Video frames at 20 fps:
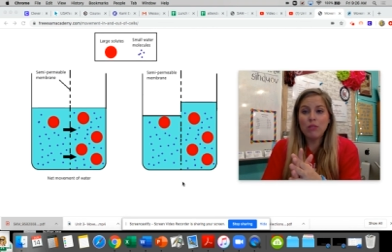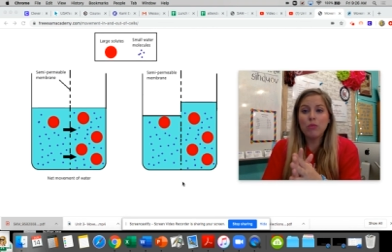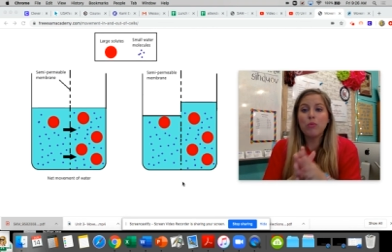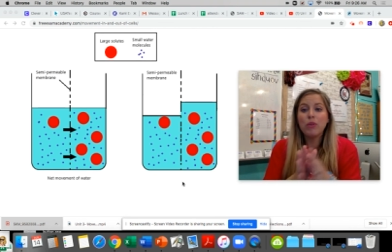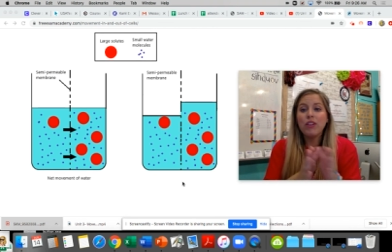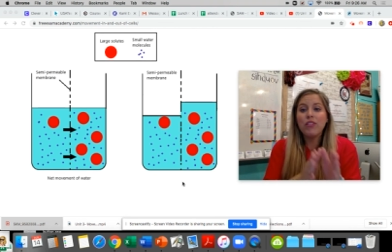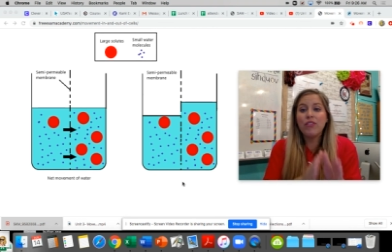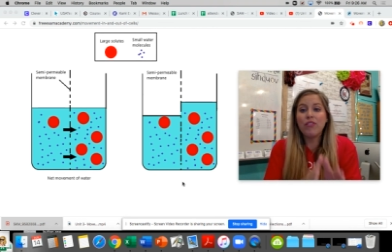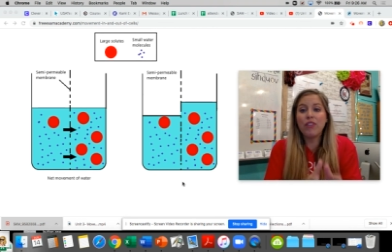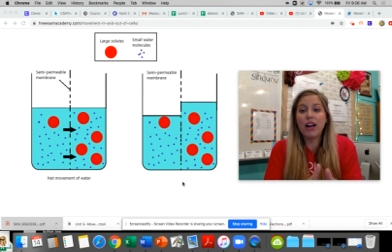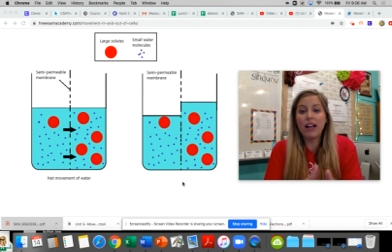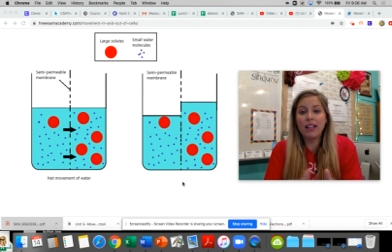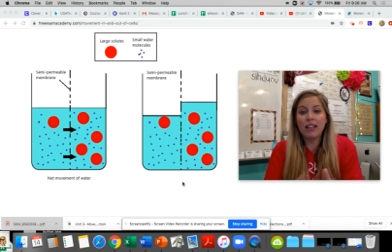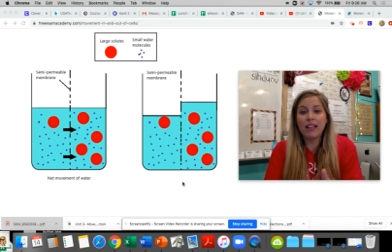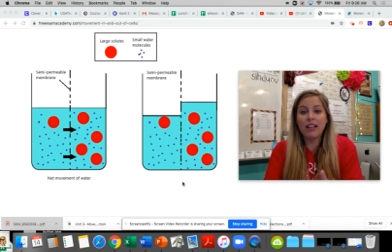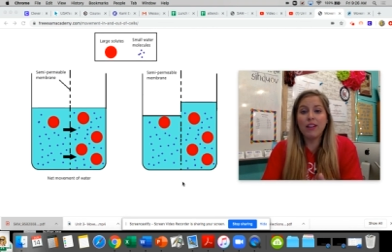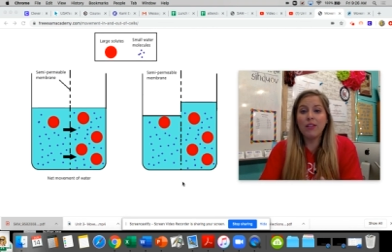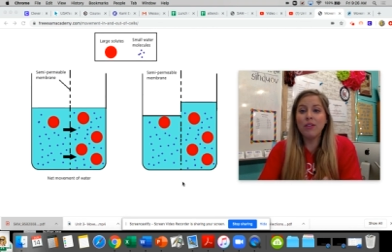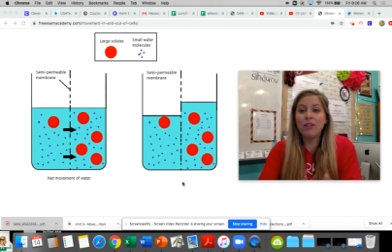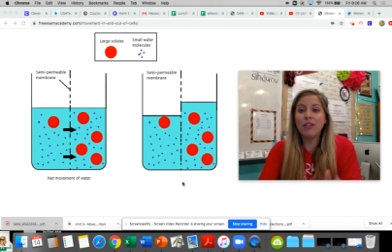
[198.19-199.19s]
we
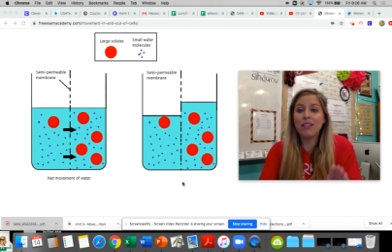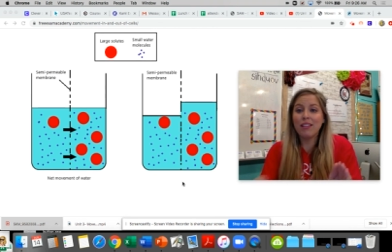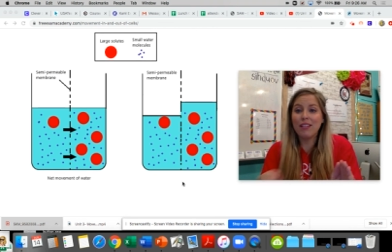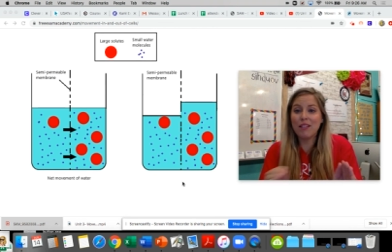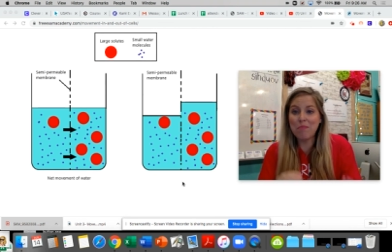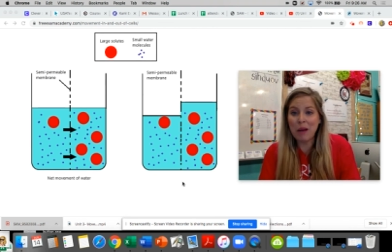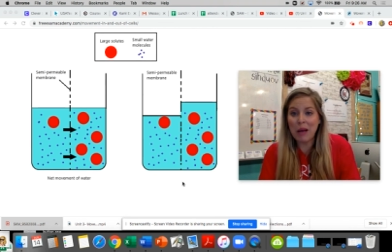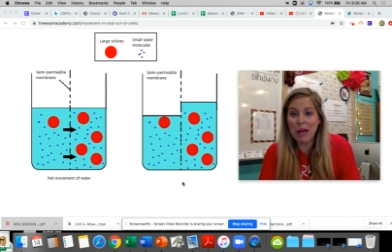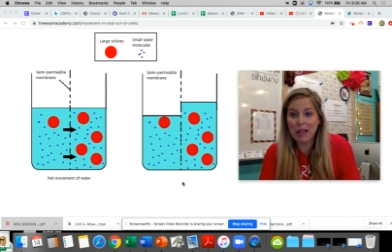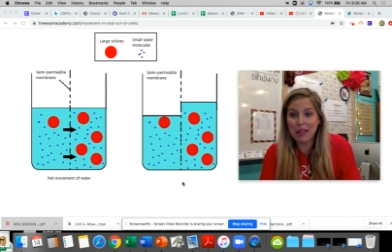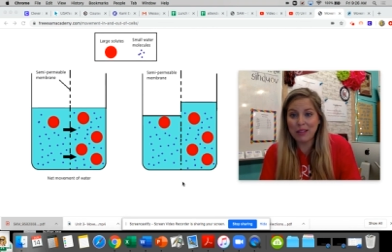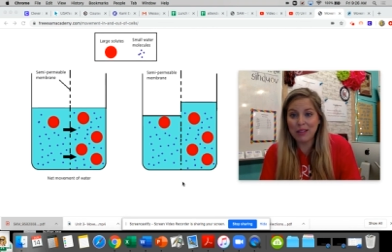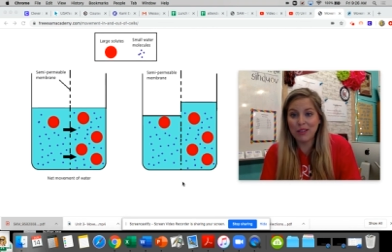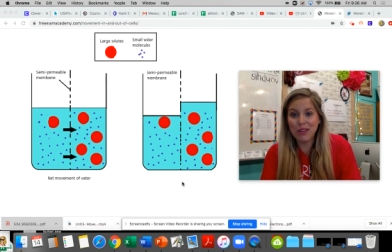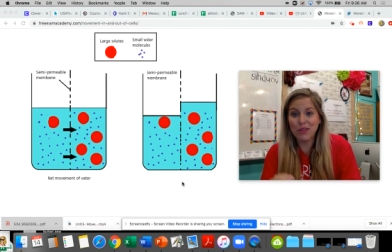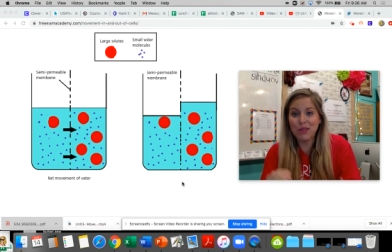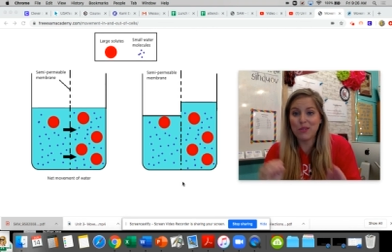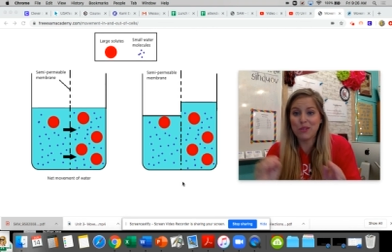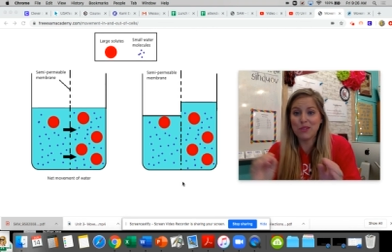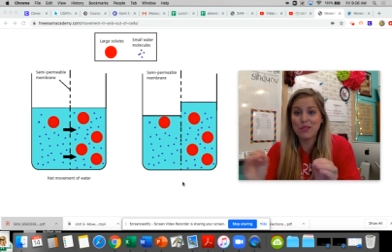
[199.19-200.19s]
follow the
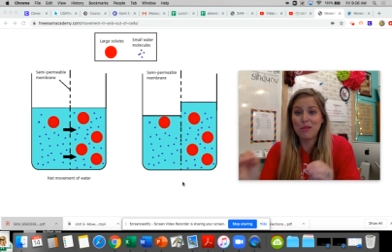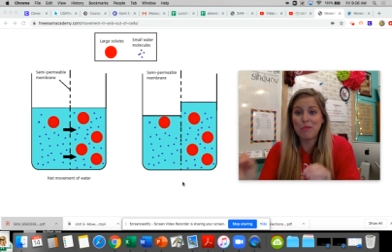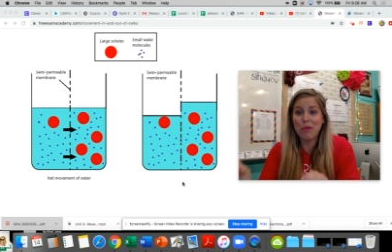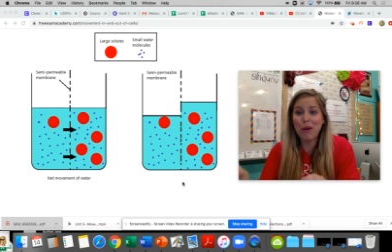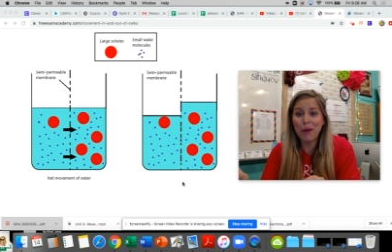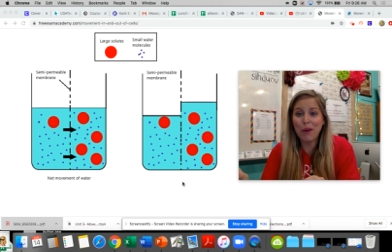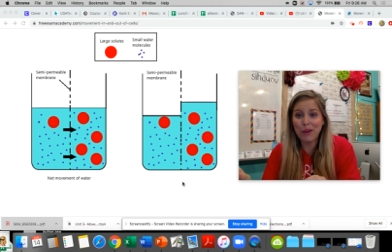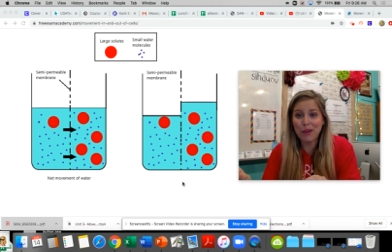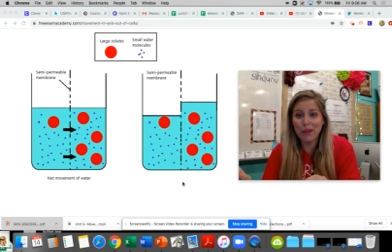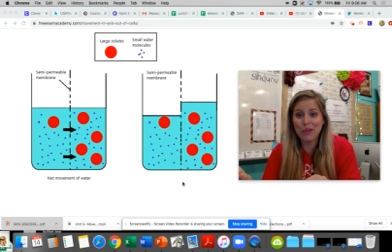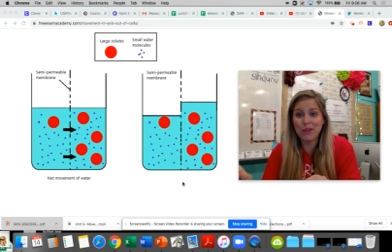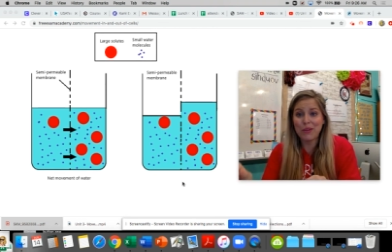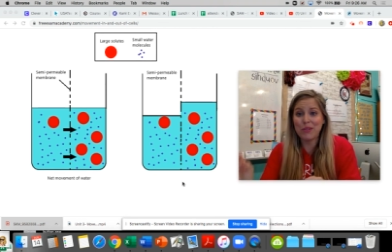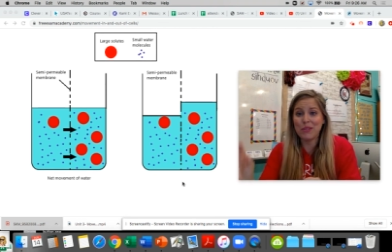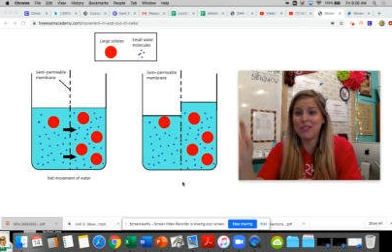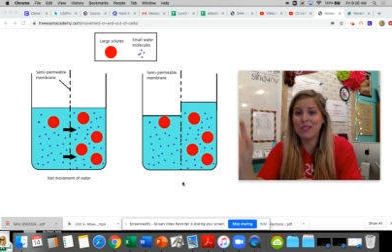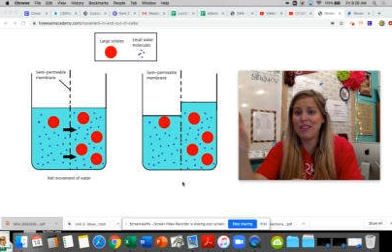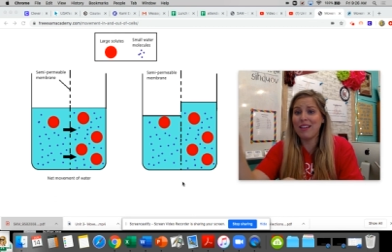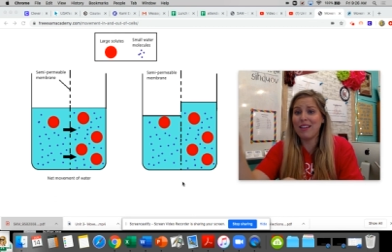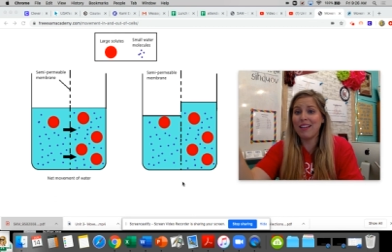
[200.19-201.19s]
molecules, the
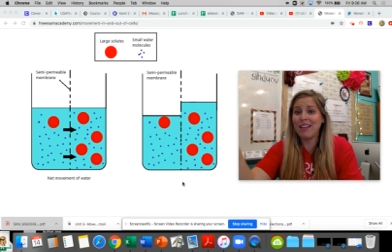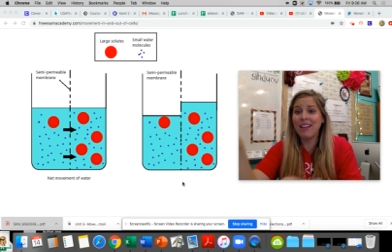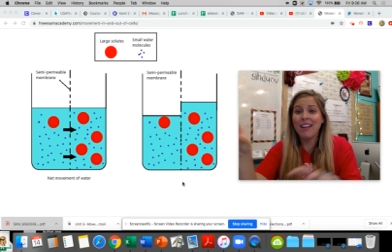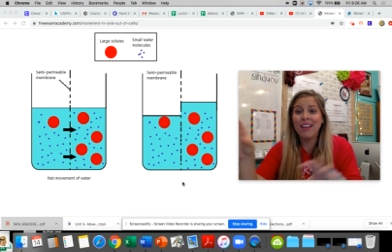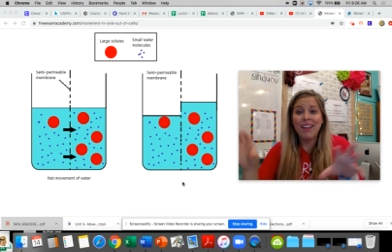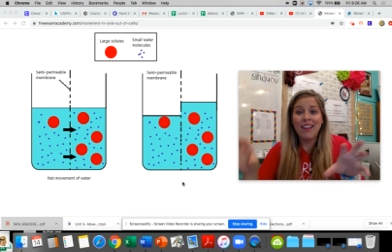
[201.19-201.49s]
particles, the,